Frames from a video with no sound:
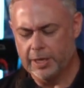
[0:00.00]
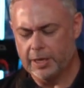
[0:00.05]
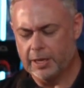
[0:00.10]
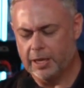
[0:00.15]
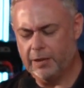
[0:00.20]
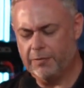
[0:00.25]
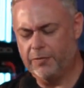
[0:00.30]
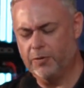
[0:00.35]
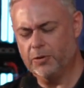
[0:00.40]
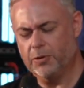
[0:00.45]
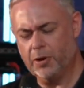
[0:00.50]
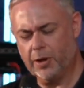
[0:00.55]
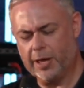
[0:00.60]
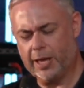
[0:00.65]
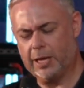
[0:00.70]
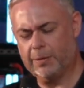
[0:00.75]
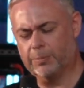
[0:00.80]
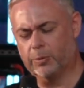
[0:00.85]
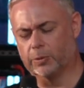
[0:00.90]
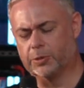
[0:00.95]
If you're not
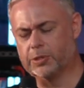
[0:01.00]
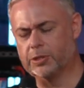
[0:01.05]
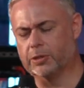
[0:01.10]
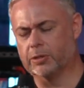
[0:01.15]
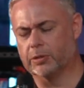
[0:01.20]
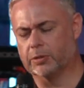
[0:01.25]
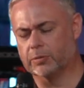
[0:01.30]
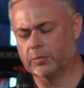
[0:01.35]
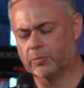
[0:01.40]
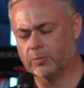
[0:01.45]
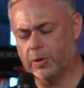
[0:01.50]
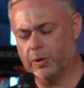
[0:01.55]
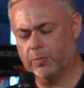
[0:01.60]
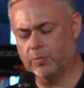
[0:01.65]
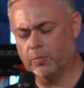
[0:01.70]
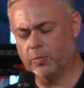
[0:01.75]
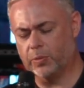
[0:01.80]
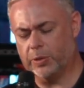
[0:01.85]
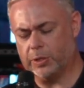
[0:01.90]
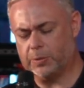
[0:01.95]
able to,
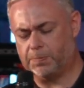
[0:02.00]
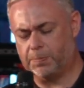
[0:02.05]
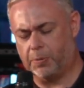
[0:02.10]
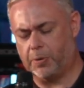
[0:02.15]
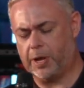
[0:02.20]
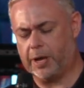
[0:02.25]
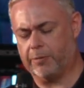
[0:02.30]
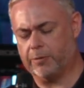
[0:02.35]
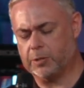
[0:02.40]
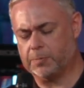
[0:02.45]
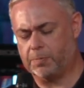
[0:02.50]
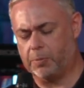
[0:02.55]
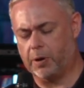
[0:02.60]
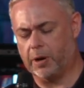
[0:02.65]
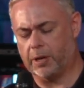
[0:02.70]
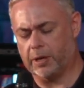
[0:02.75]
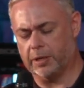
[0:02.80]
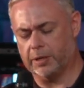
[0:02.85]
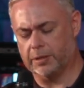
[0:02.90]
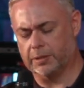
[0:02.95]
when this prayer is
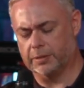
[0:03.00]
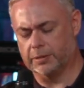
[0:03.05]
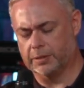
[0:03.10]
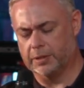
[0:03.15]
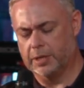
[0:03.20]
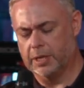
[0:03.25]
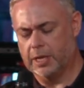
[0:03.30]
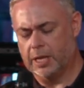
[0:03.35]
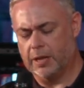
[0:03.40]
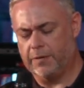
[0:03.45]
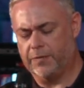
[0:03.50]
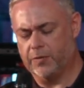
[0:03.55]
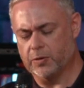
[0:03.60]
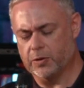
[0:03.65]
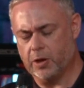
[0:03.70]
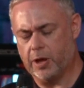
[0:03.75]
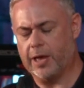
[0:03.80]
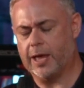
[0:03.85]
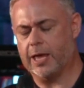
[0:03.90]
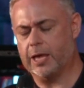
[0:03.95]
prayed, if you're
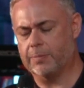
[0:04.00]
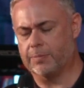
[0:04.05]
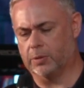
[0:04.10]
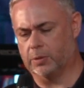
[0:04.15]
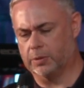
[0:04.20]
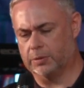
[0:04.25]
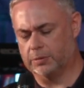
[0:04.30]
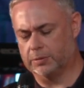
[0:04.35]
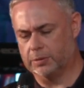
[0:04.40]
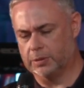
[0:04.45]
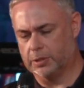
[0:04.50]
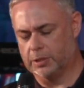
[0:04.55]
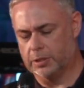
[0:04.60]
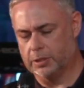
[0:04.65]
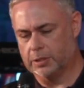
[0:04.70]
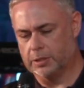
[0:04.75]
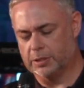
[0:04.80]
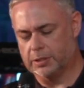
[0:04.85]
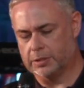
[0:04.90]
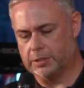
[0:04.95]
not able
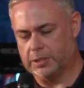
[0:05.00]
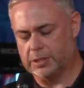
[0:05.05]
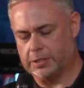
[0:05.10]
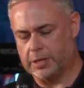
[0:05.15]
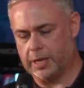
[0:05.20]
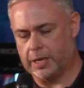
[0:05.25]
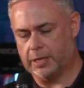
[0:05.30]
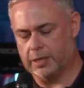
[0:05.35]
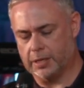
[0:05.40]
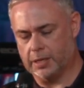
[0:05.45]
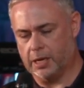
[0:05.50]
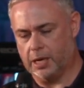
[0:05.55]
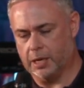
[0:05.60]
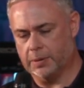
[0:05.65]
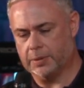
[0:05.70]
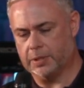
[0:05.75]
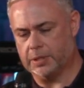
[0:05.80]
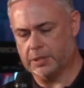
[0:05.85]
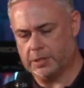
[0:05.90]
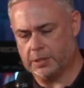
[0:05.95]
to say,
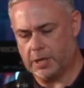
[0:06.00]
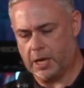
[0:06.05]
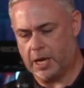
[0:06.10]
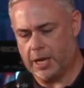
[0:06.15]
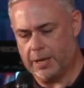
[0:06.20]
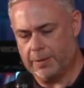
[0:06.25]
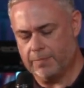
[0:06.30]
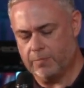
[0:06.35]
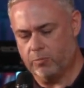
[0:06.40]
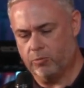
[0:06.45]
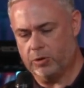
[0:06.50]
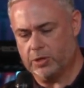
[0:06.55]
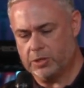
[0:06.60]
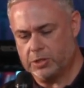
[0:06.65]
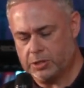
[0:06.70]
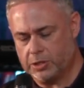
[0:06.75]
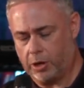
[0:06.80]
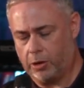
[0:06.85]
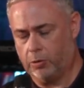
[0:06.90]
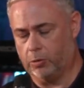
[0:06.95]
I'm going to, I
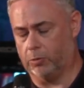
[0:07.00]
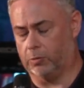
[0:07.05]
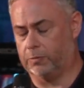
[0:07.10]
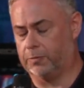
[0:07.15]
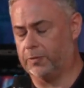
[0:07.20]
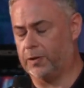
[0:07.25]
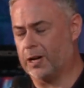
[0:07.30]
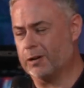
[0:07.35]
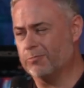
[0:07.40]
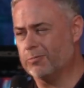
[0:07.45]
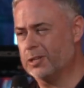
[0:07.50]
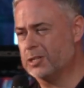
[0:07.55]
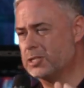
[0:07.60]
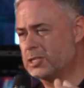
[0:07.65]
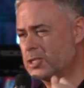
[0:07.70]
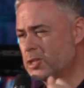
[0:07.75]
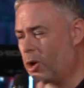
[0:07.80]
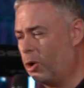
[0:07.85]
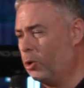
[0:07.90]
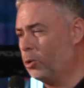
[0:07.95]
resolve, I
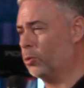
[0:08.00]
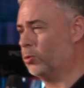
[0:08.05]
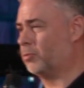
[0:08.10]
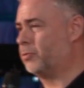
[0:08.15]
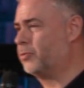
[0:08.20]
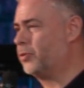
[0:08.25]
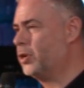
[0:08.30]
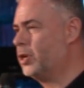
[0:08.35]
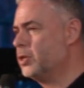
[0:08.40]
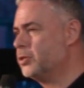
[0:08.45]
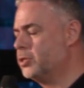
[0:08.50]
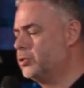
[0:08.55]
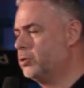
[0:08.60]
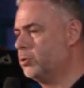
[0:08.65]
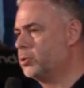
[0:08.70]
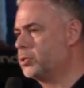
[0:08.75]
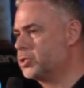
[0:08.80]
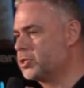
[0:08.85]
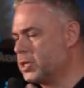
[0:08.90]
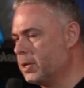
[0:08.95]
resolve to do
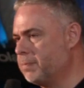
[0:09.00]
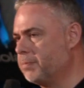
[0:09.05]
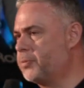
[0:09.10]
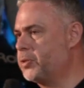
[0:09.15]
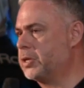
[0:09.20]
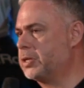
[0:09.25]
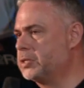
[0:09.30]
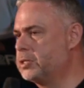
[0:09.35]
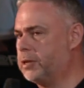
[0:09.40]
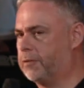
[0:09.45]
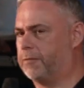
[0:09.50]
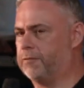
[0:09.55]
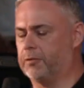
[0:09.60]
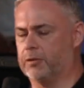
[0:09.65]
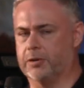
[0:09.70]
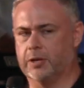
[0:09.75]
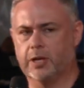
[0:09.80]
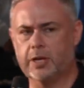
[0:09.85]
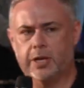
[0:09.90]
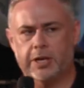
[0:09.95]
something
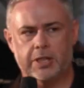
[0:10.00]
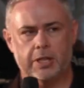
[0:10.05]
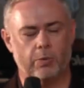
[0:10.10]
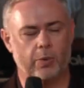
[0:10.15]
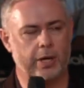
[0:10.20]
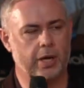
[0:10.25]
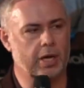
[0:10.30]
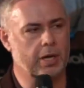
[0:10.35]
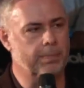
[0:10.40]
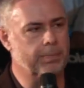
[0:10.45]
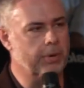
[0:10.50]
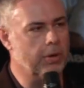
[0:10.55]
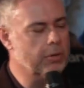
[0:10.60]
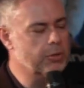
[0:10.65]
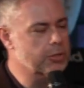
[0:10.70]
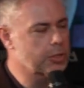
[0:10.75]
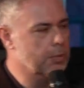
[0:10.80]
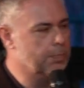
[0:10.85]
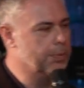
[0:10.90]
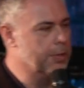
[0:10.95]
different in the way I
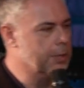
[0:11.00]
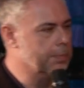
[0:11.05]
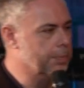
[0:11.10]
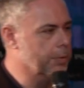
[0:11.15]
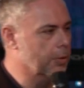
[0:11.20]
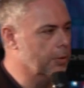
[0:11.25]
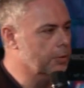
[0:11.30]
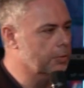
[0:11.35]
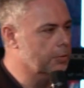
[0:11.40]
approach other people.